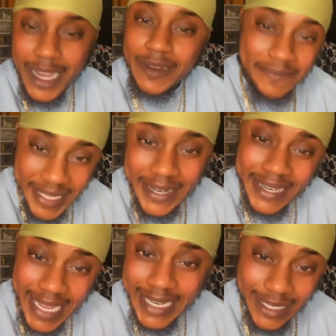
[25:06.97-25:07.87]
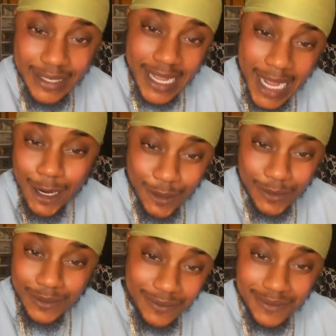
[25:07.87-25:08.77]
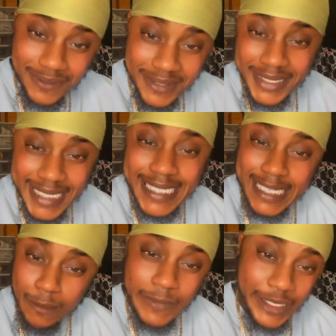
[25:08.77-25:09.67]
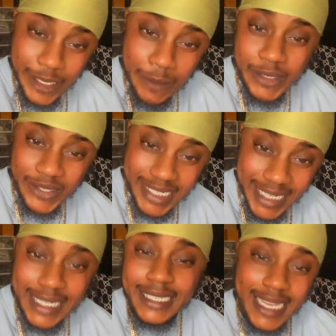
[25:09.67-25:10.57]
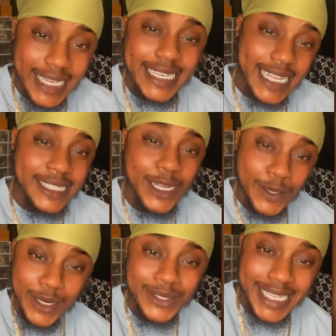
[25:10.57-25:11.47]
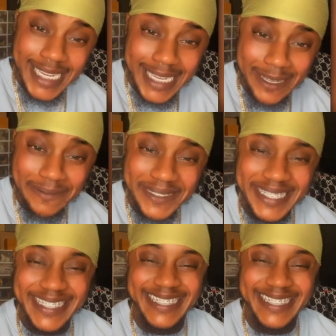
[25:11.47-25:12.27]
I'm there like how December is almost done. Like, that's how close I am.